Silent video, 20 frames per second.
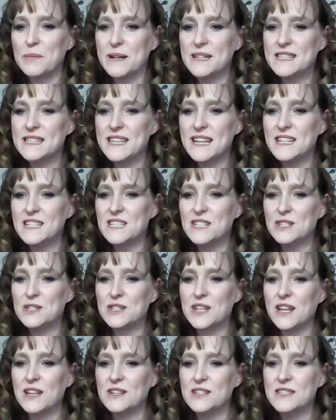I said to use
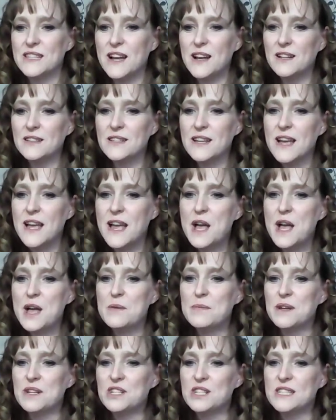colored salt,
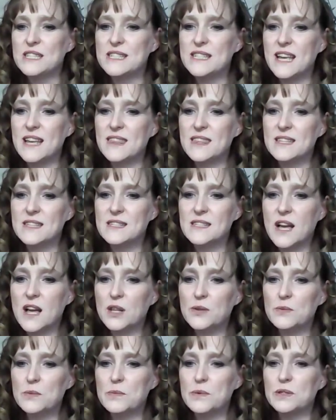but she said the
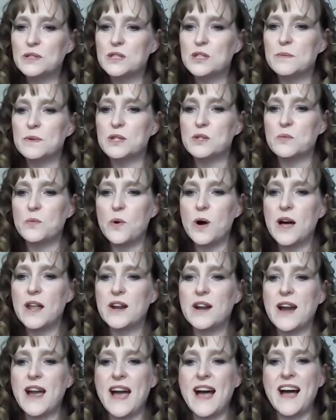salt would pull too much
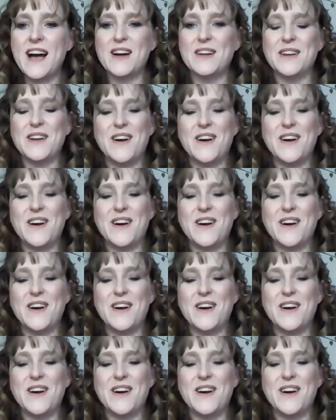water out.